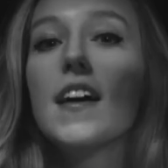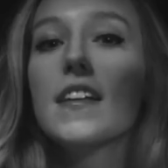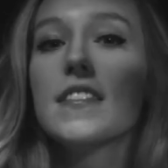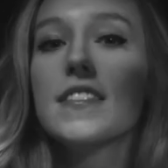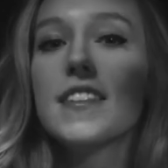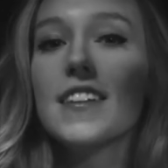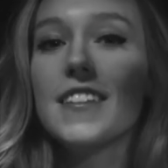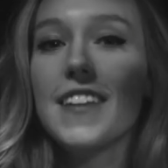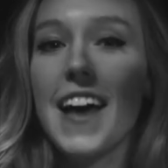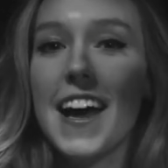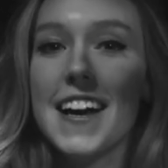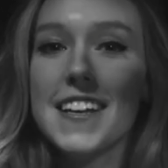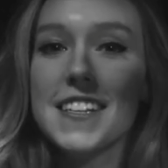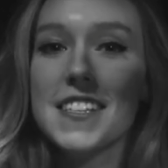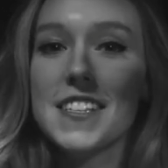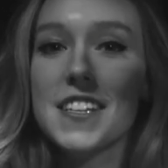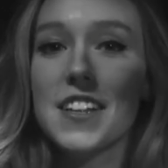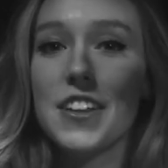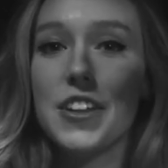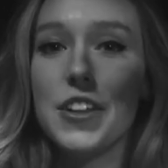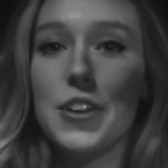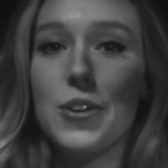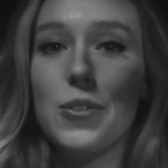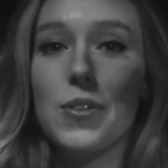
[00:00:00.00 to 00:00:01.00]
The last
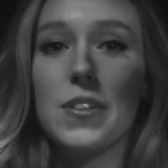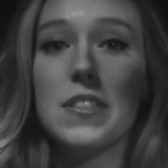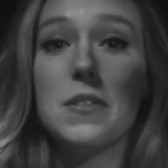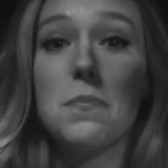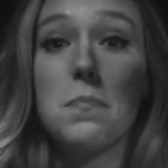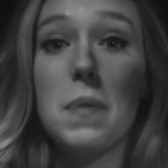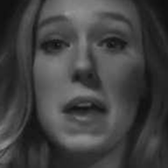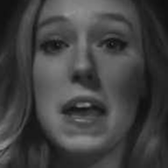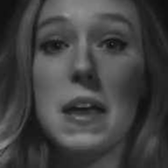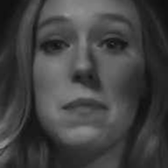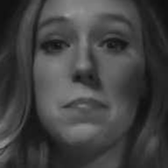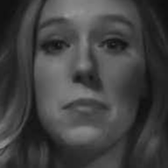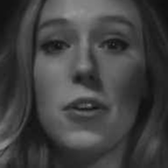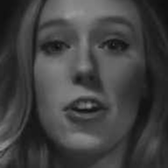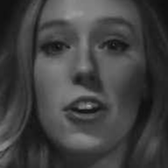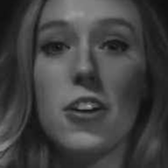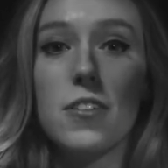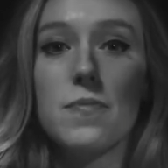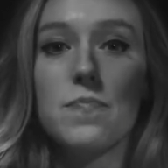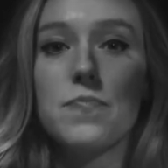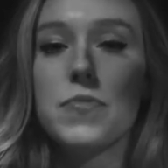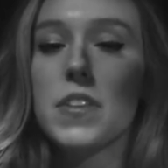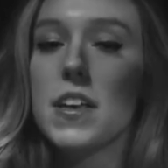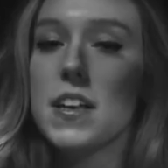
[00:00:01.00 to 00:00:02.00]
clue in the paper
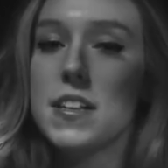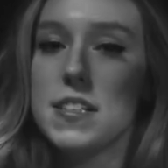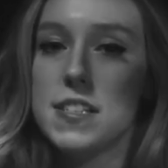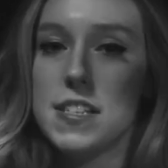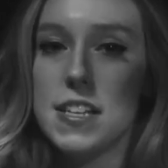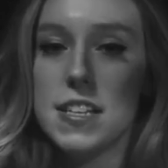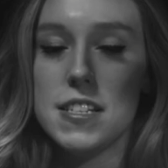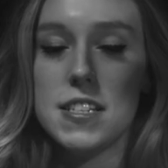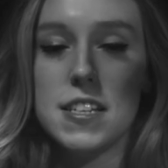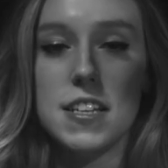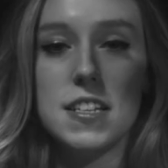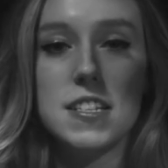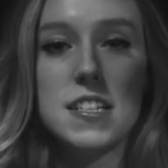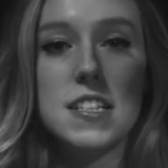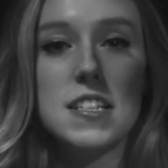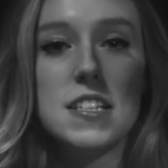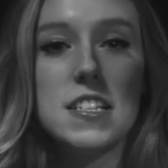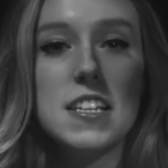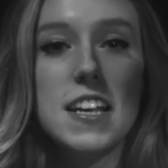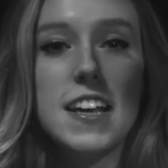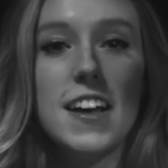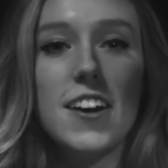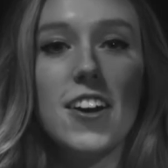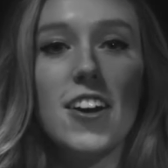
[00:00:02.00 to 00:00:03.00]
is this
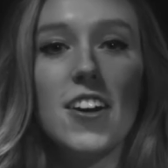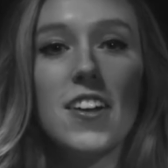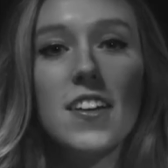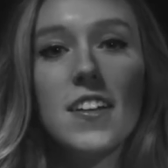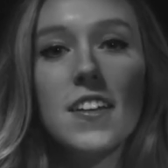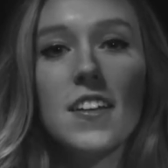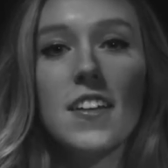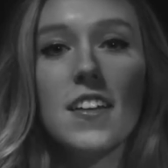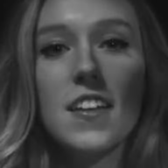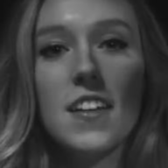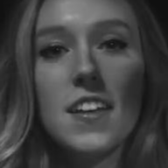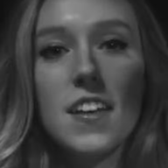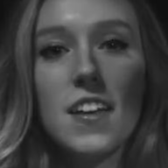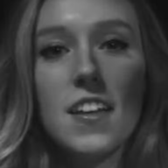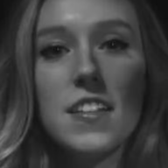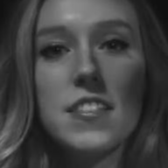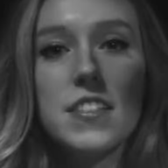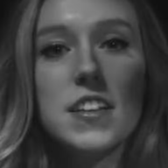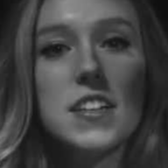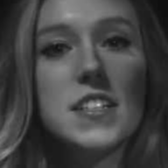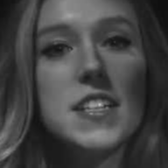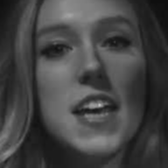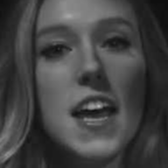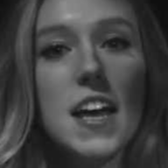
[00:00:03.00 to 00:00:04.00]
sentence here.
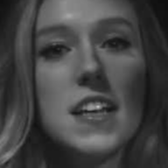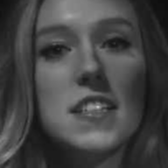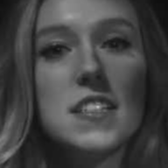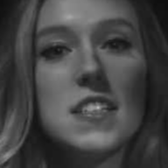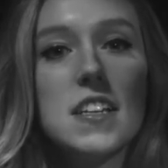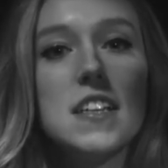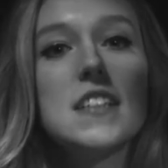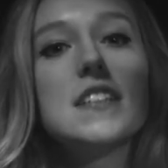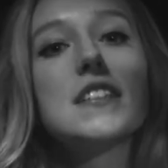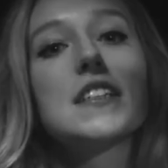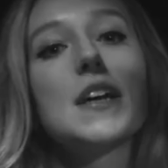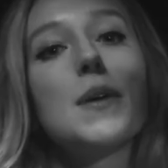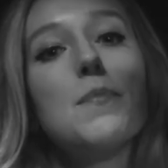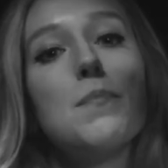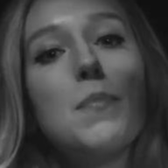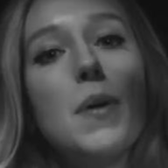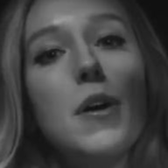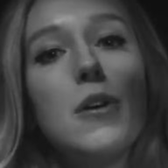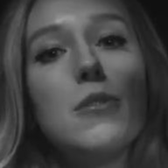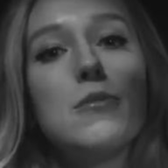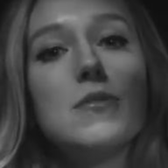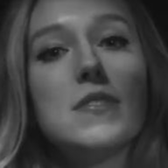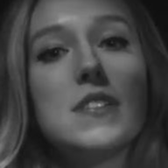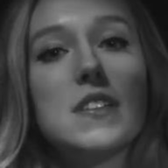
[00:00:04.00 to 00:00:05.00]
The test is
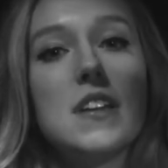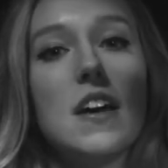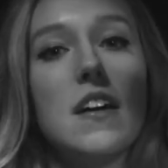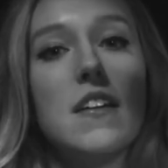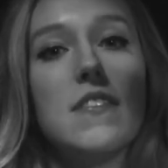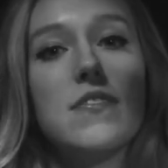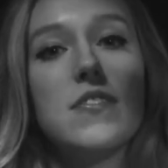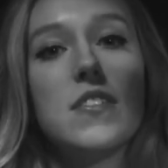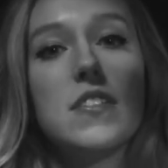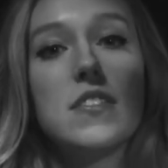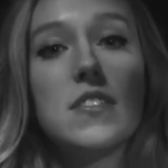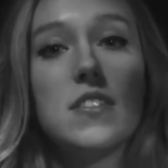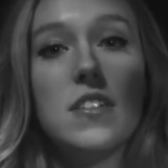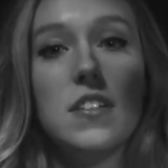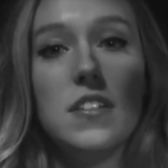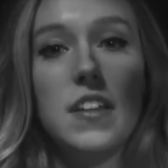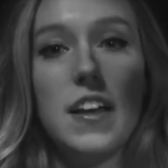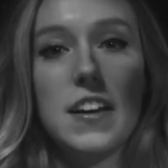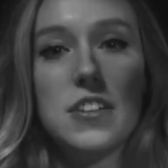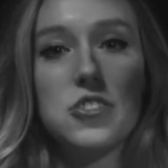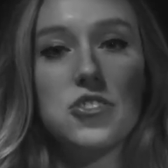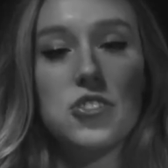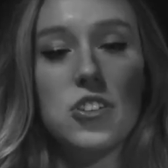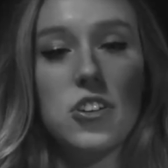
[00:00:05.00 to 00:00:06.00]
composed of the
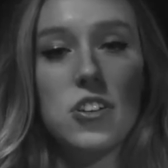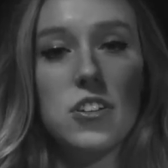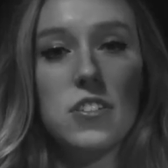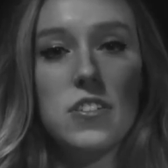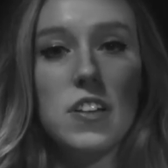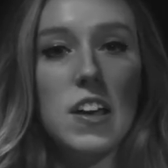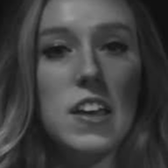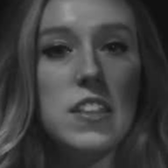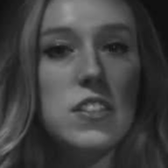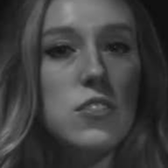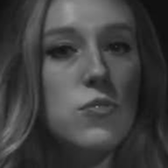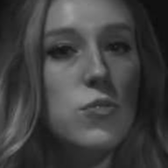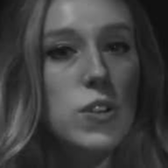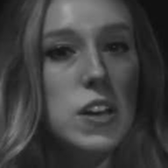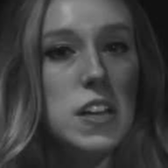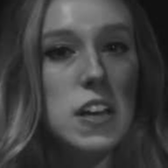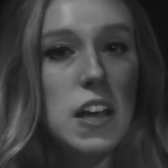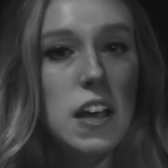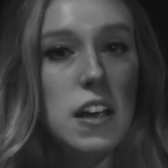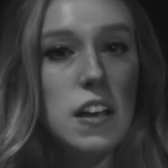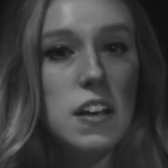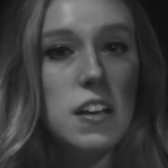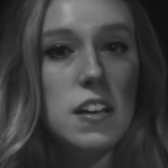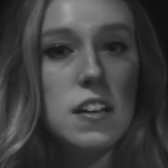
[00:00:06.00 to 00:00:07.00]
lecture and the
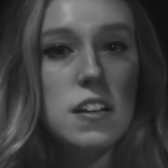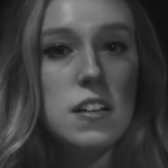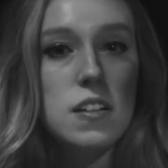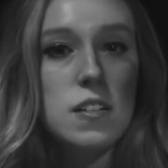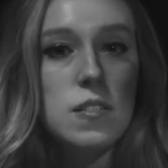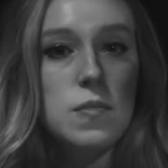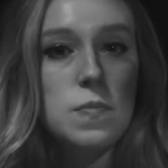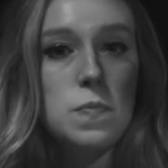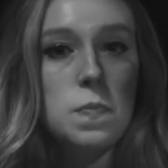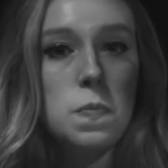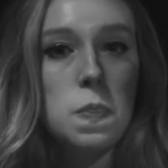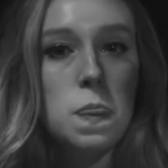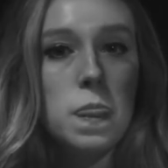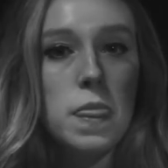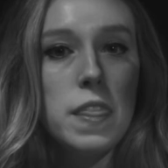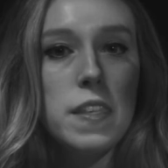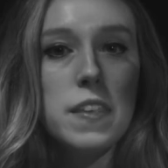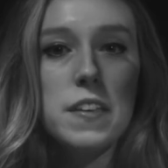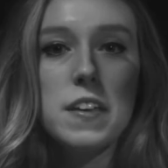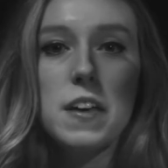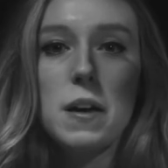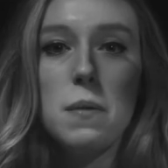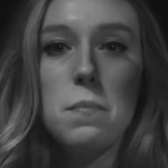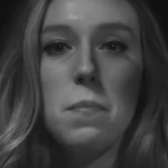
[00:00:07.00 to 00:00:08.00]
reading.
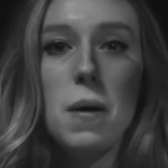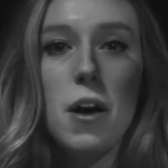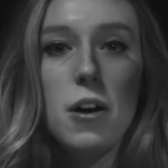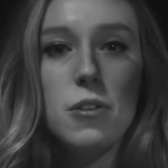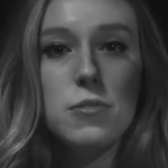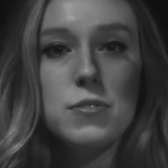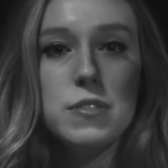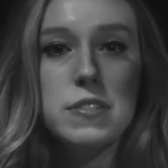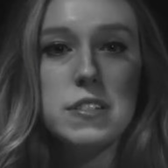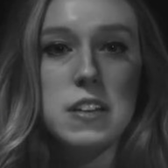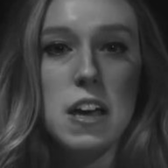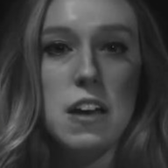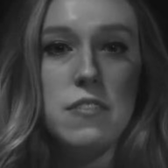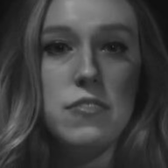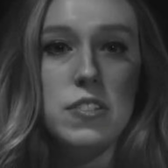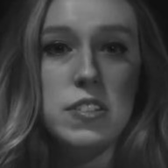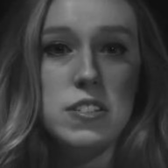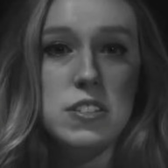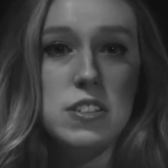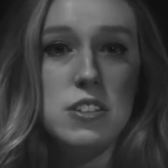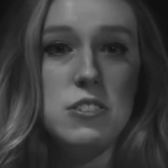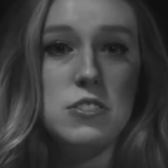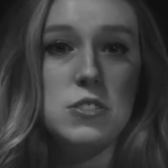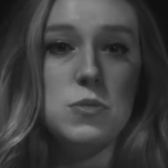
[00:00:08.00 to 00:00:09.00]
Composed of
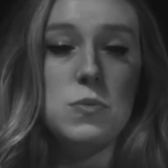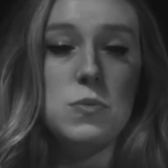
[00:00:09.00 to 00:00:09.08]
is used